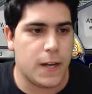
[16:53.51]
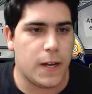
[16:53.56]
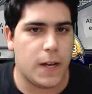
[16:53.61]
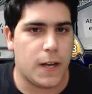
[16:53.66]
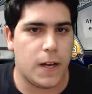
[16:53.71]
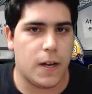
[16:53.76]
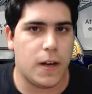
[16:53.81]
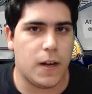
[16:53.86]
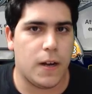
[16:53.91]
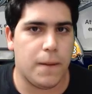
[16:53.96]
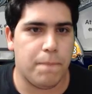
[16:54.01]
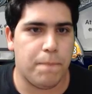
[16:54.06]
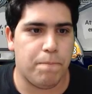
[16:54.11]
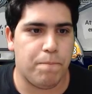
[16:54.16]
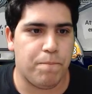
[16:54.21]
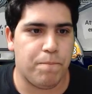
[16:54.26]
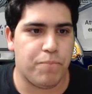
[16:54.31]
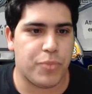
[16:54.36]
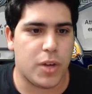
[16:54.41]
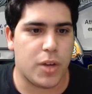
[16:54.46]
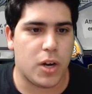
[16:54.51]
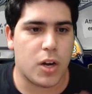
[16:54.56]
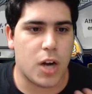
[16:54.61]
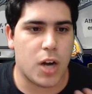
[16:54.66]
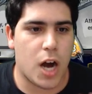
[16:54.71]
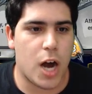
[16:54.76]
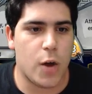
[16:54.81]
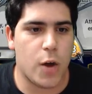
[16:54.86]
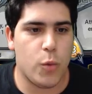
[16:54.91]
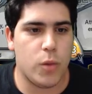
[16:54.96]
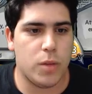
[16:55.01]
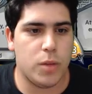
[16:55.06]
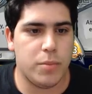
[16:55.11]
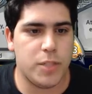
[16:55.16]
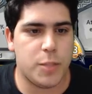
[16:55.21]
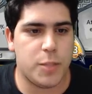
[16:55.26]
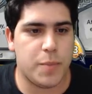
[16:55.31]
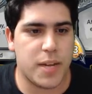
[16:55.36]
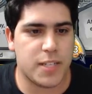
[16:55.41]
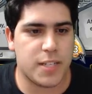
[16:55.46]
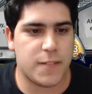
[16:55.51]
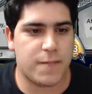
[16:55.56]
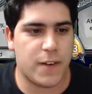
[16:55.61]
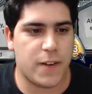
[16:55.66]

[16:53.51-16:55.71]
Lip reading: a god will be specified